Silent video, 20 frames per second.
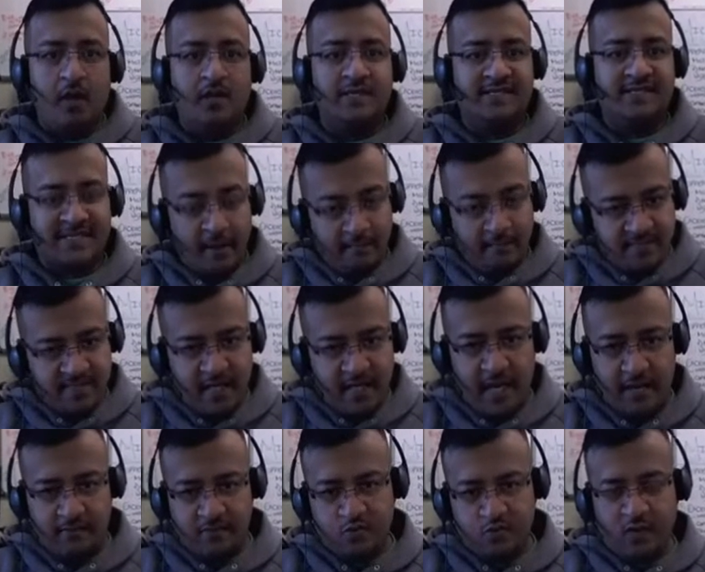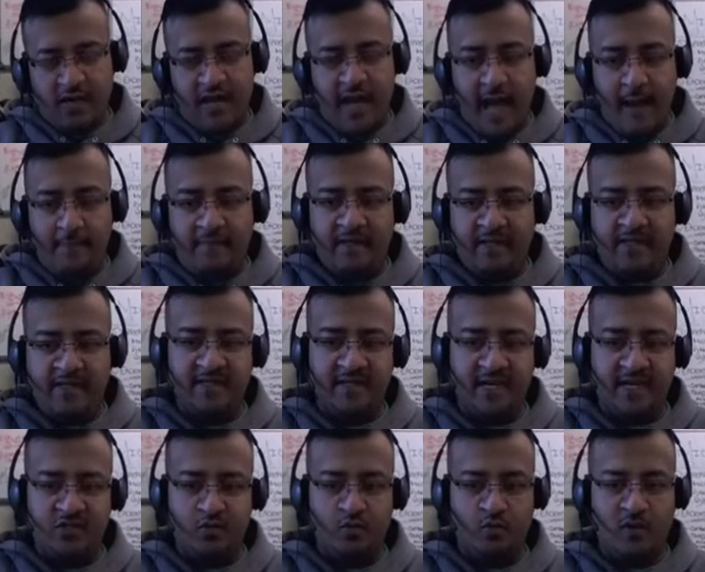Sometimes what happens
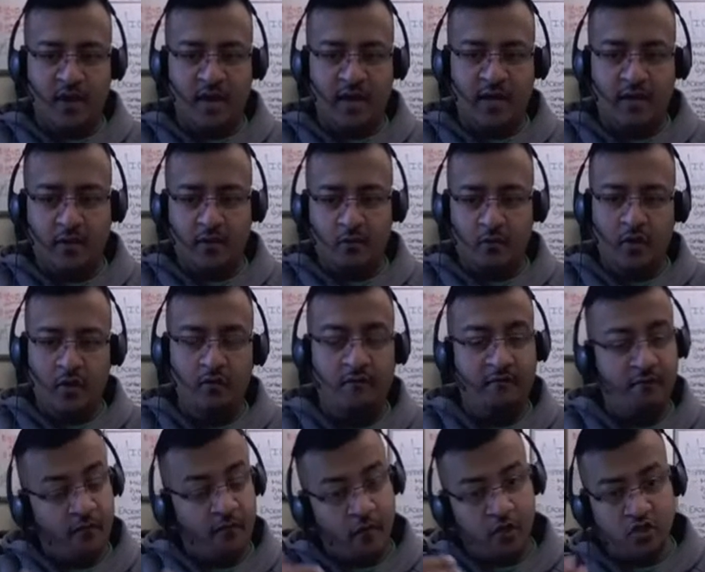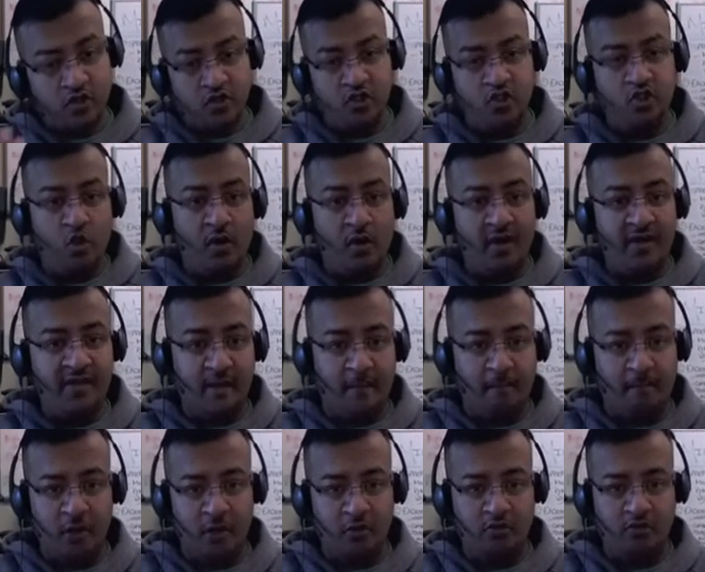is when you first join the
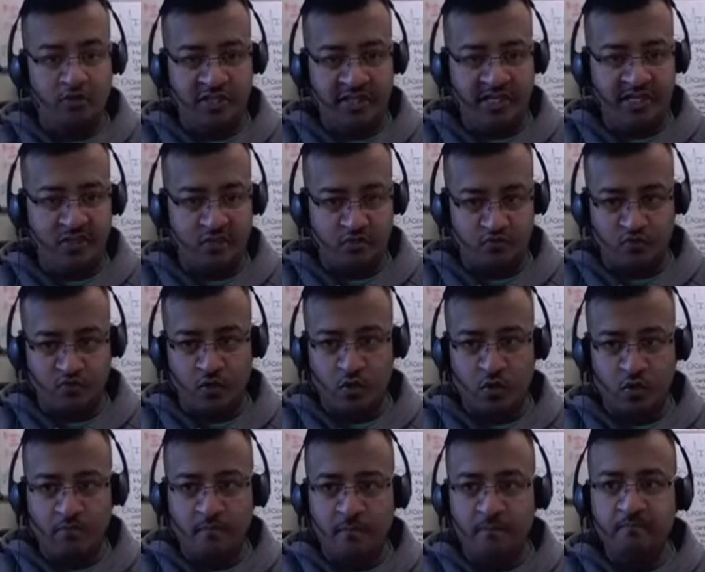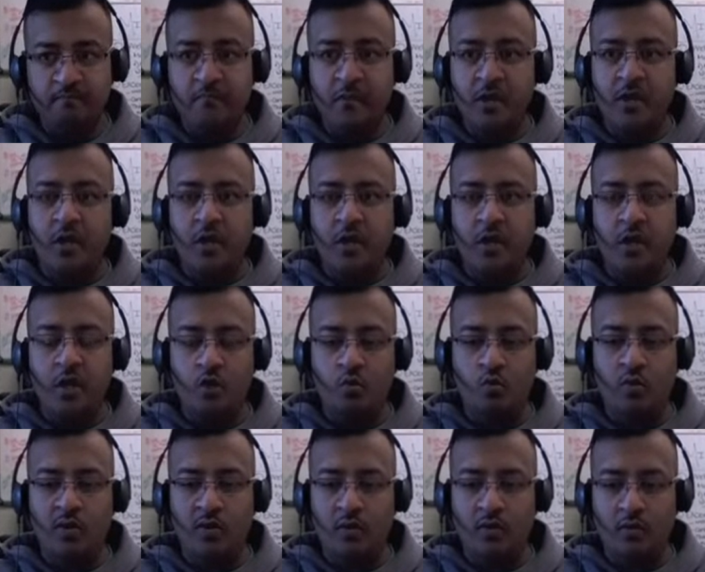BlueJeans room, you
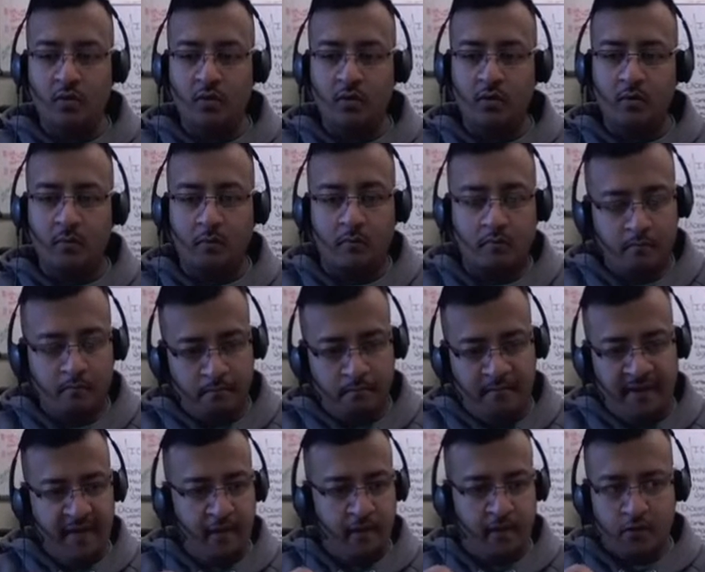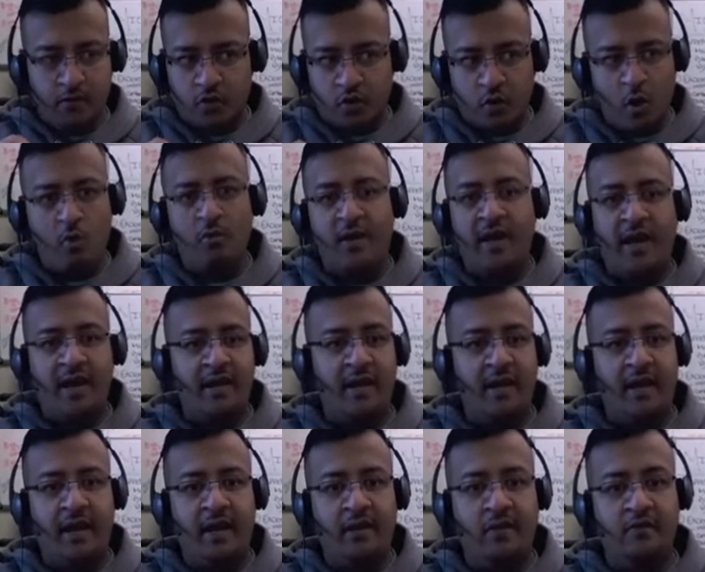will be thrown
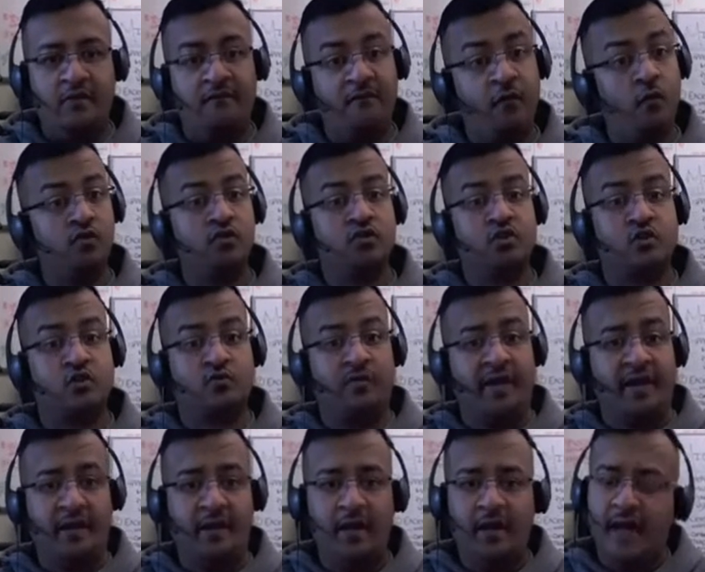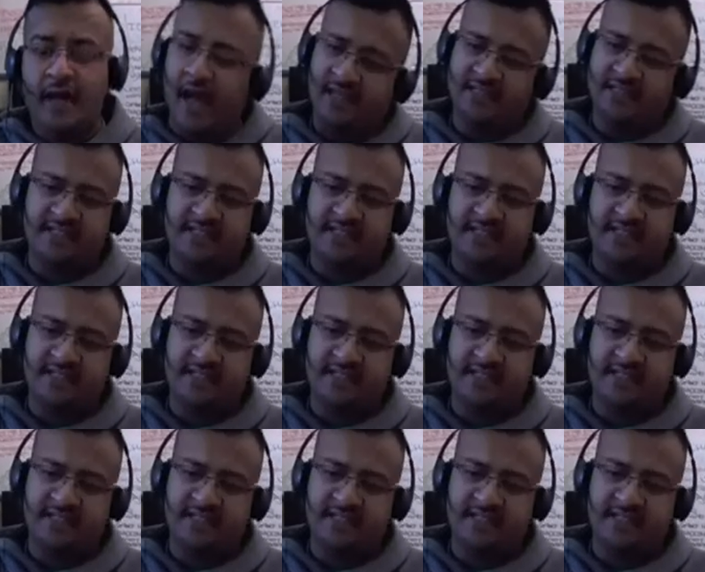into full screen, and